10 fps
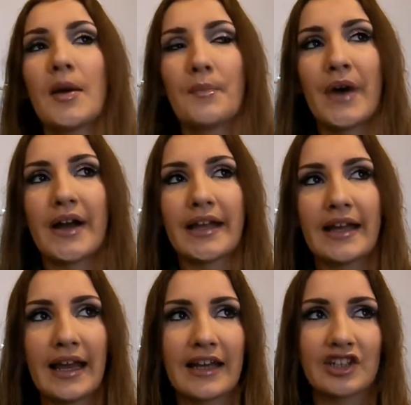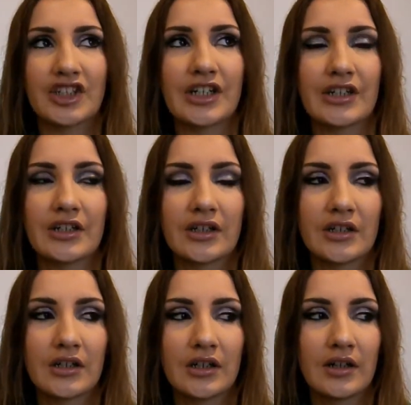my Collection
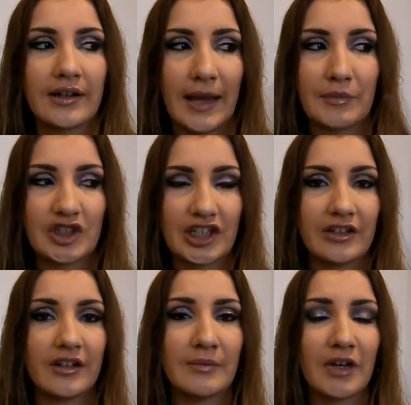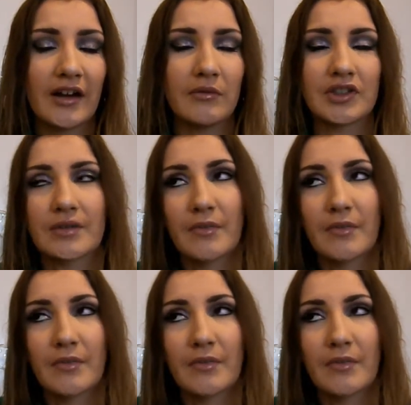Cappuccino lip liner, which is my